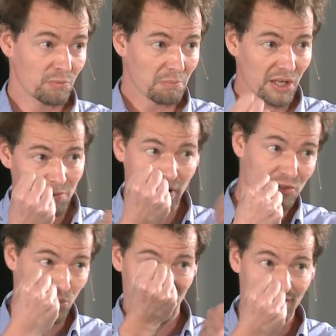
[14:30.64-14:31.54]
you multiply
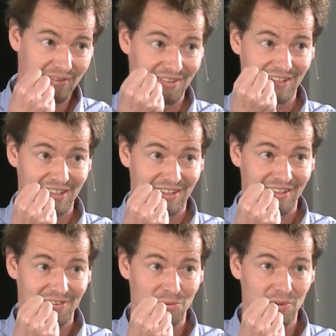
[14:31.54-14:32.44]
two things.
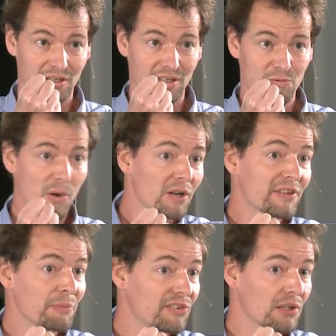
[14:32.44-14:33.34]
So if one of
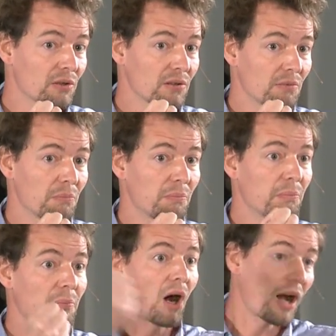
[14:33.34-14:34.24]
them is zero,
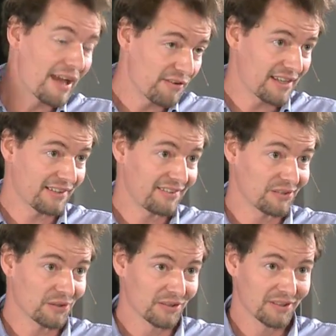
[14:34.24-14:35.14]
everything is
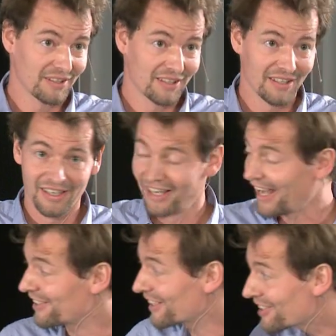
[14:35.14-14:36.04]
zero.
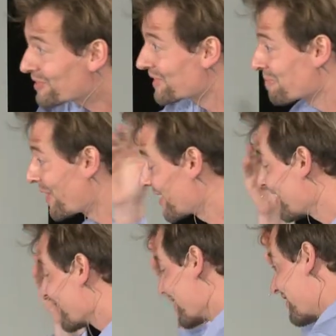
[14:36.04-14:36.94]
And the interesting part
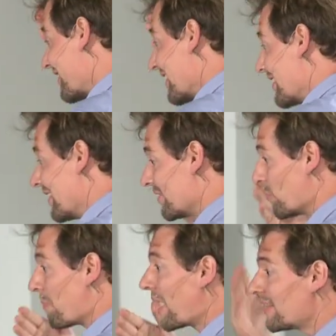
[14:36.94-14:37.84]
here is you
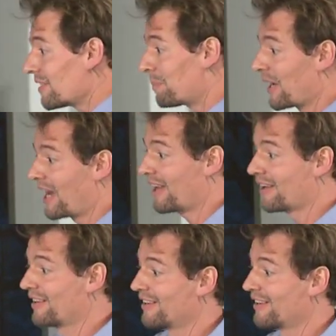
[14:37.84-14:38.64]
multiply